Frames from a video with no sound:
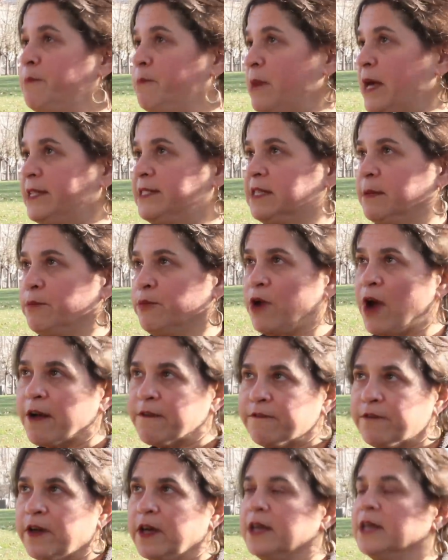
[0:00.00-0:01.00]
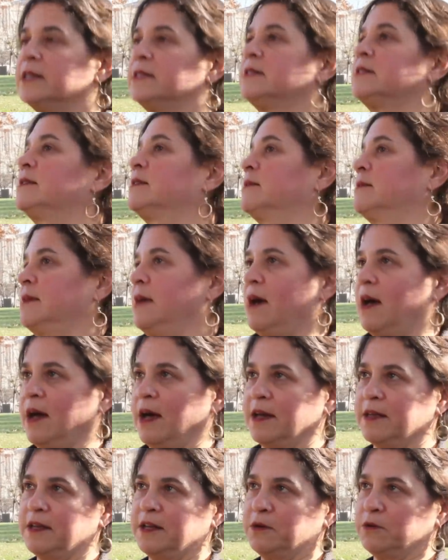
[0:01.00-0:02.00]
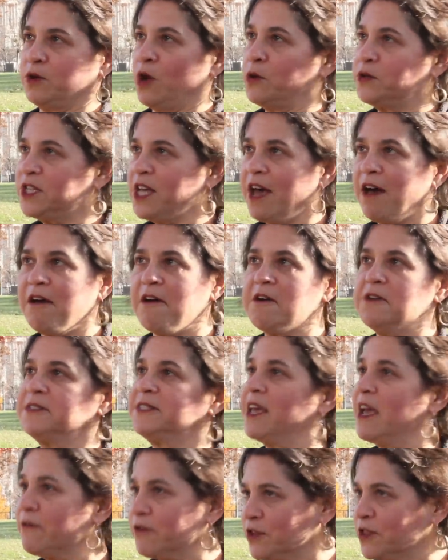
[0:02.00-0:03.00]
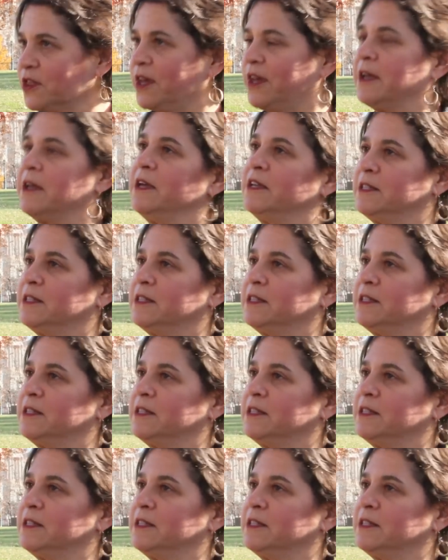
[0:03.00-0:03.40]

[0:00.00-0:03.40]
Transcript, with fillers: Beds and breakfasts, uh, you know, hotels, everything.